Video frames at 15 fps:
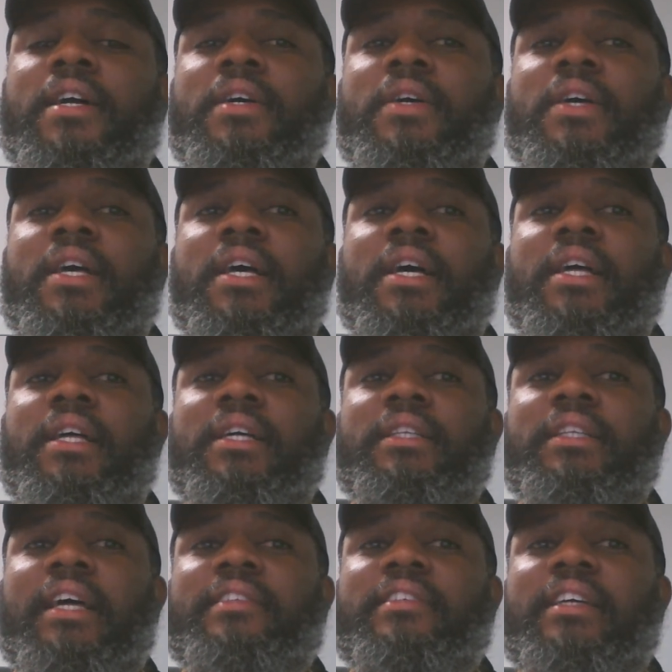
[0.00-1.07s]

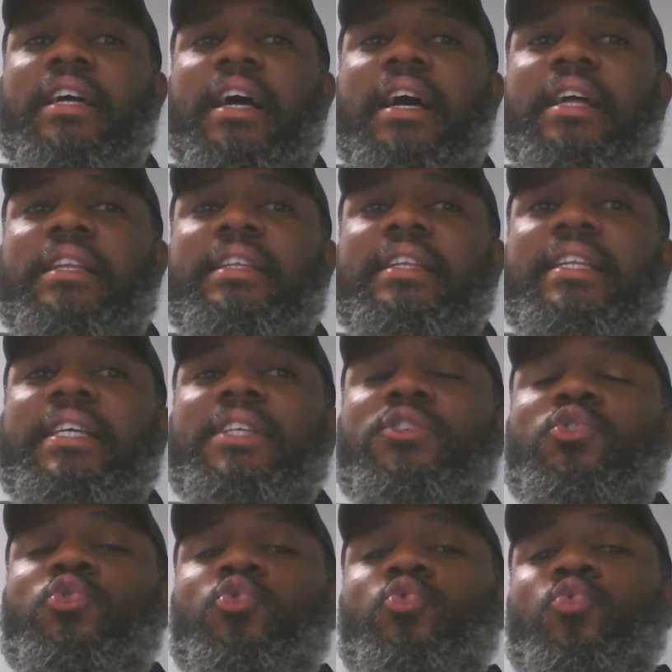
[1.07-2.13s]
that can lead
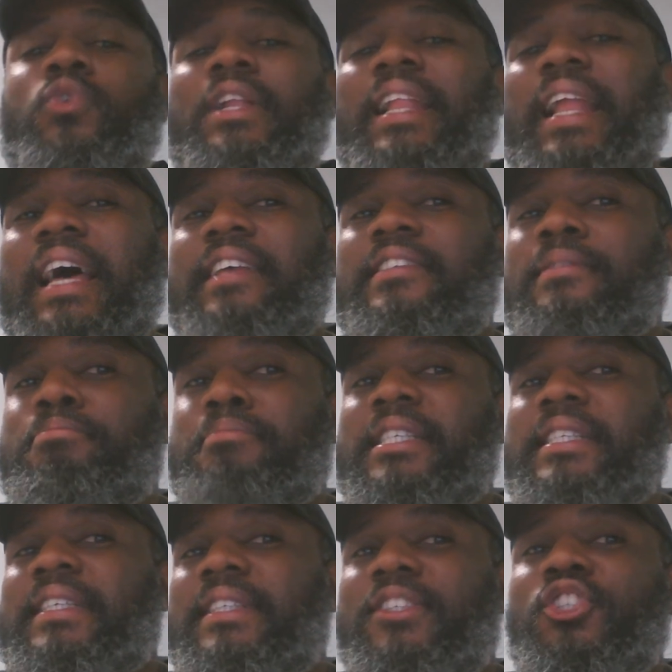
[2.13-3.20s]
to last
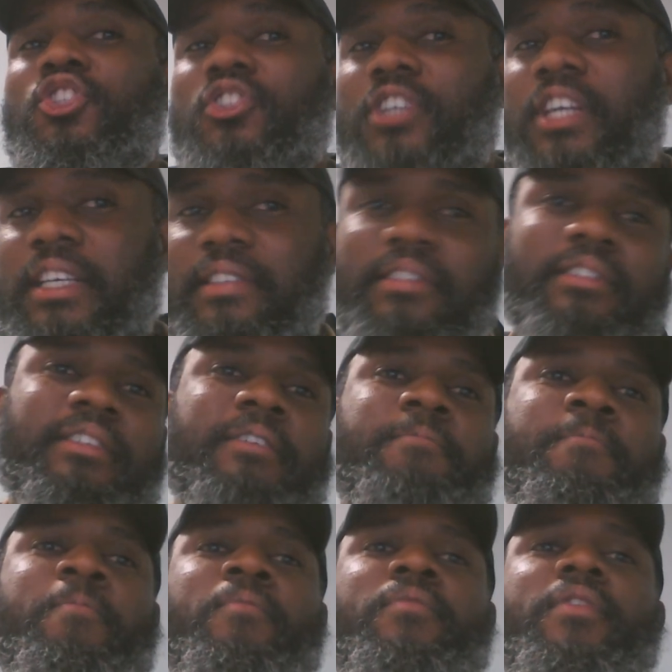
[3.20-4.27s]
minute stress.
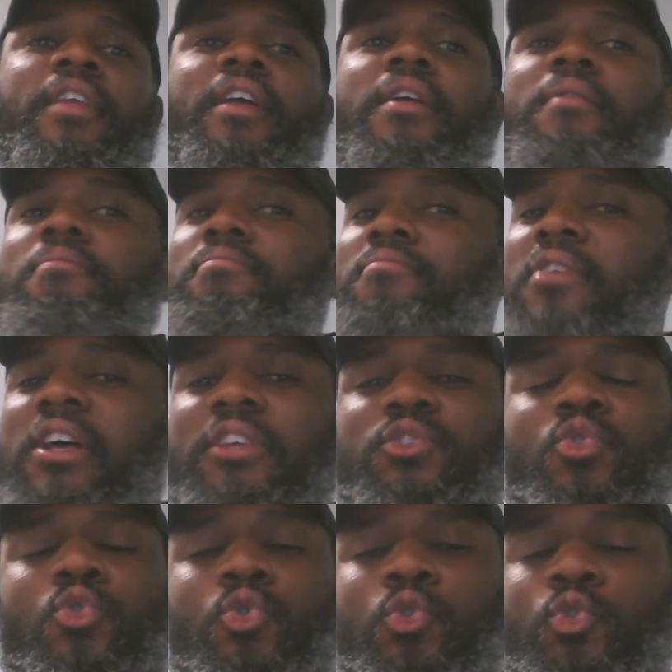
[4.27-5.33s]

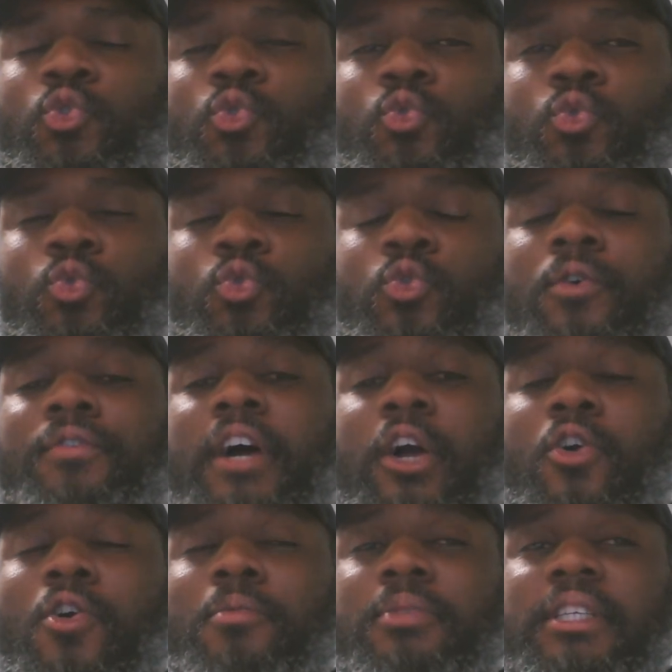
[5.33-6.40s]
So, to
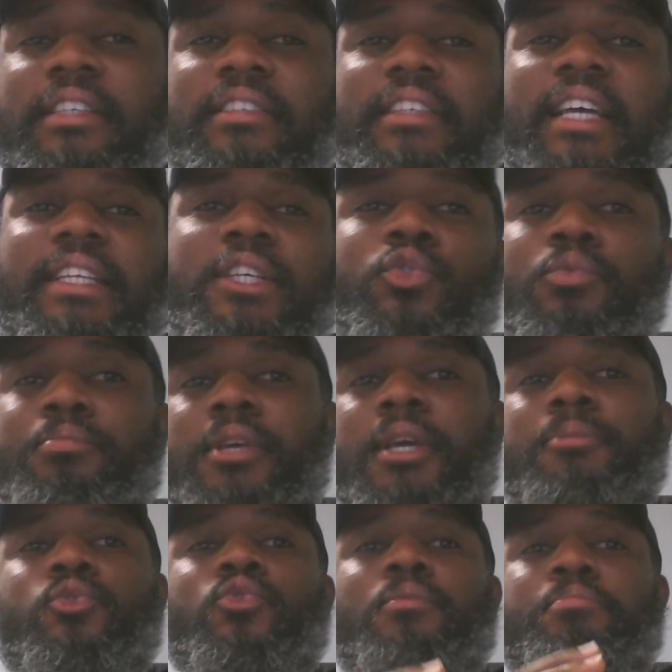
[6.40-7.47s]
overcome this, I need to be
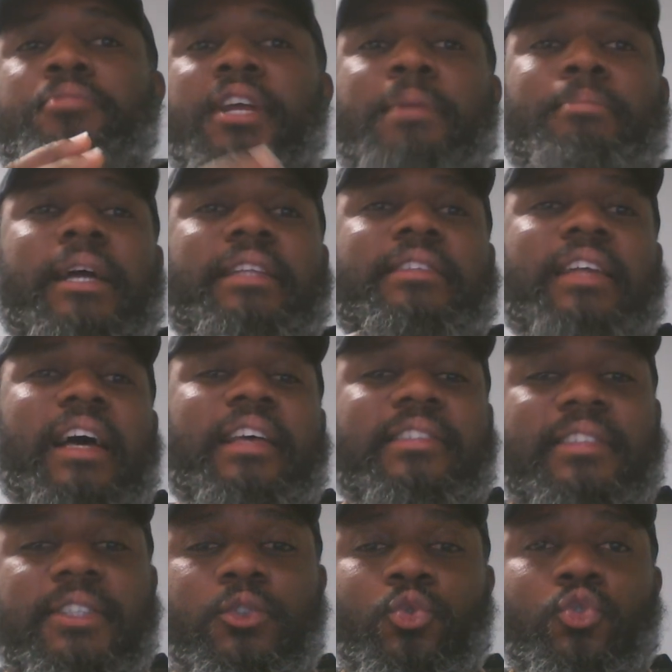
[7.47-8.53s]
able to break my task
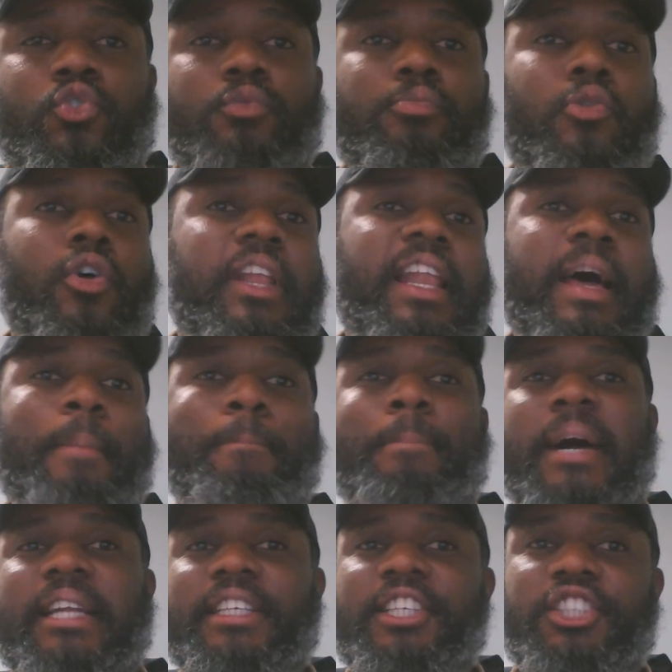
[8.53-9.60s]
into smaller,
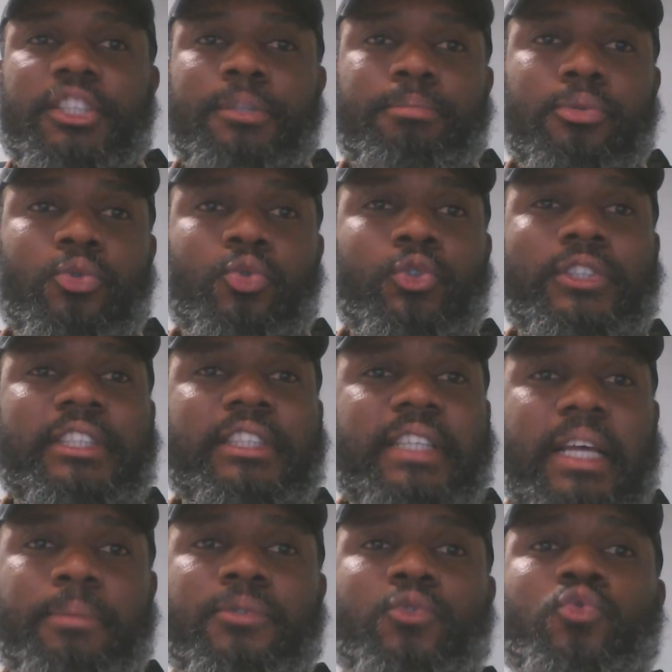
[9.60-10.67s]
manageable
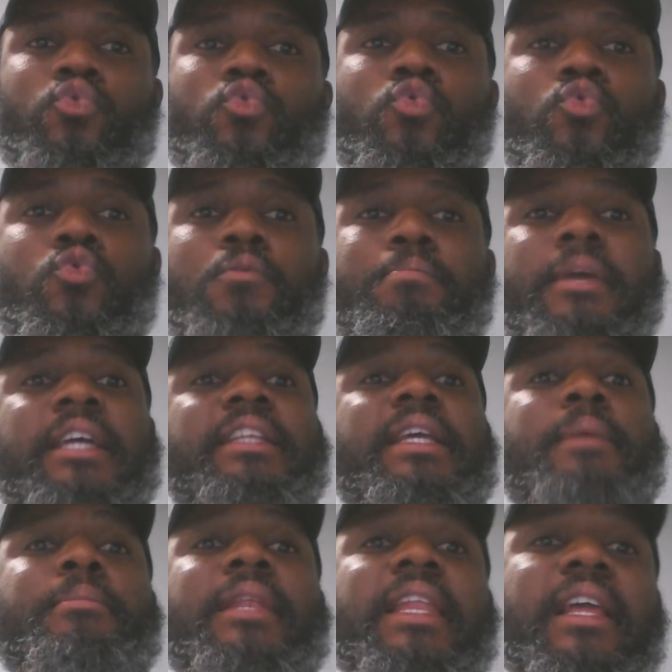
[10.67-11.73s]
steps to make
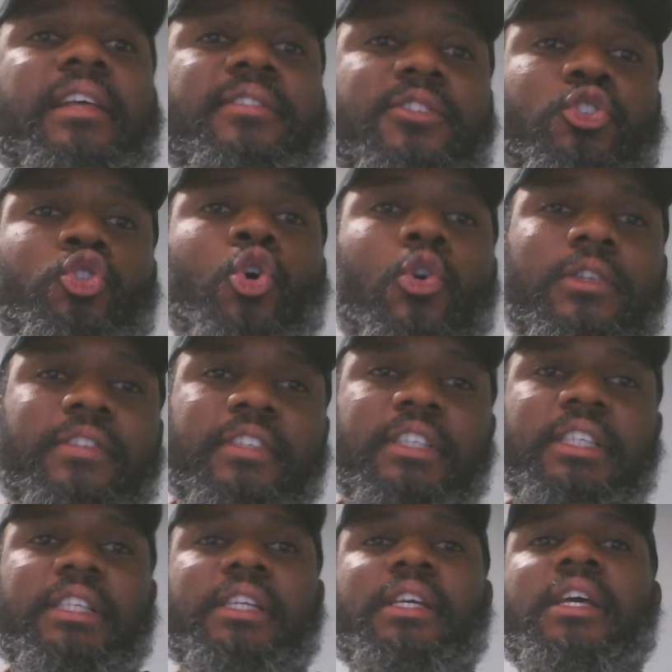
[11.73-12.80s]
them less daunting.